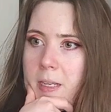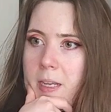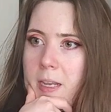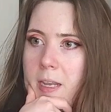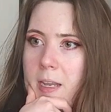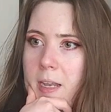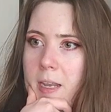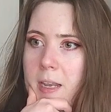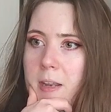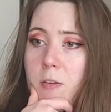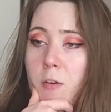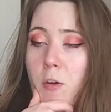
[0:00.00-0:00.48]

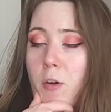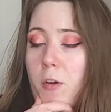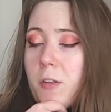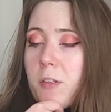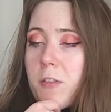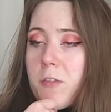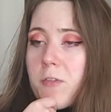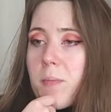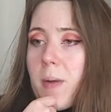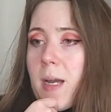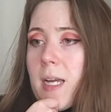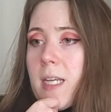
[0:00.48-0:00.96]
In all
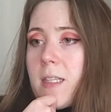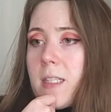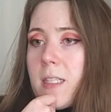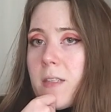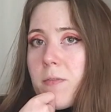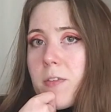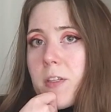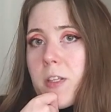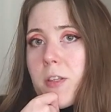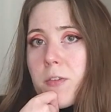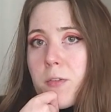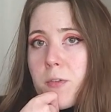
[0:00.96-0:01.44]
of my
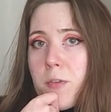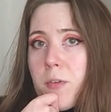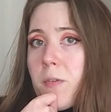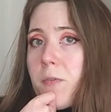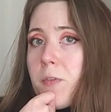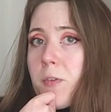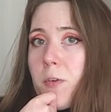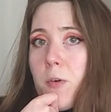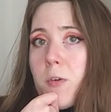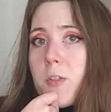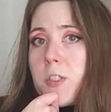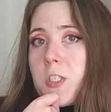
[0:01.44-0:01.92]
leafing through,
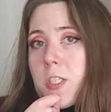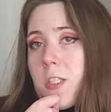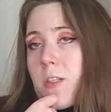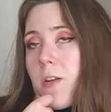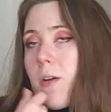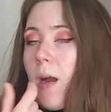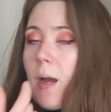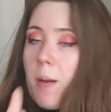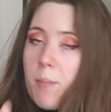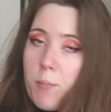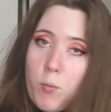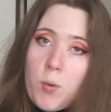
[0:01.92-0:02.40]
of course,
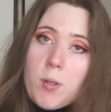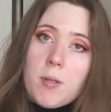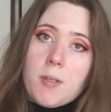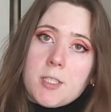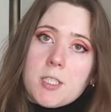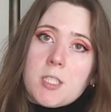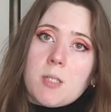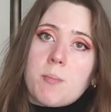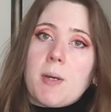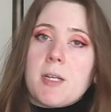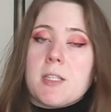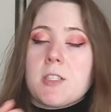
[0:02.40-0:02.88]
I'm willing
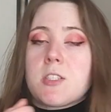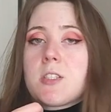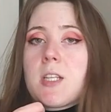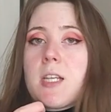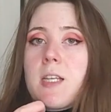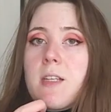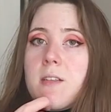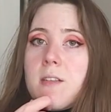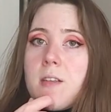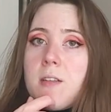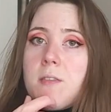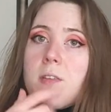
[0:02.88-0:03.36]
to bet
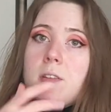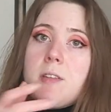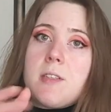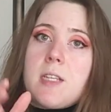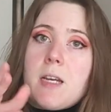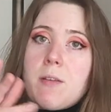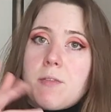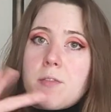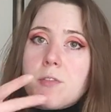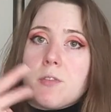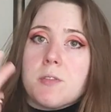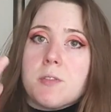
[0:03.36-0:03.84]
Satan and the
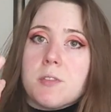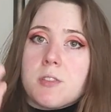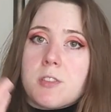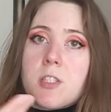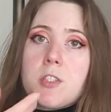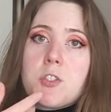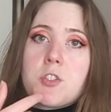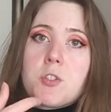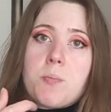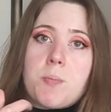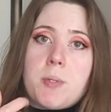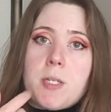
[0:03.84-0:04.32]
devil and
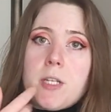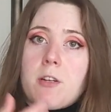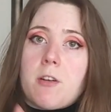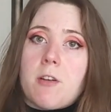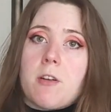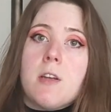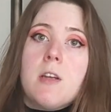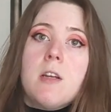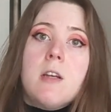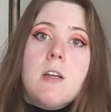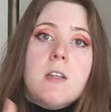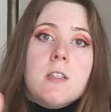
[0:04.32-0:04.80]
such appear
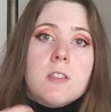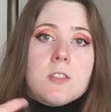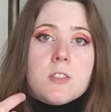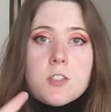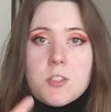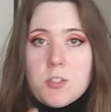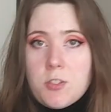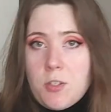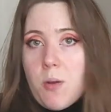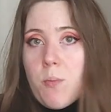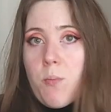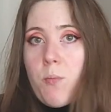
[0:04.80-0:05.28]

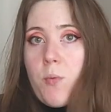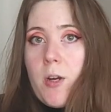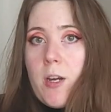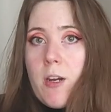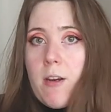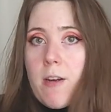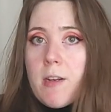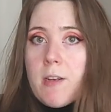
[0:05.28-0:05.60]
somewhere.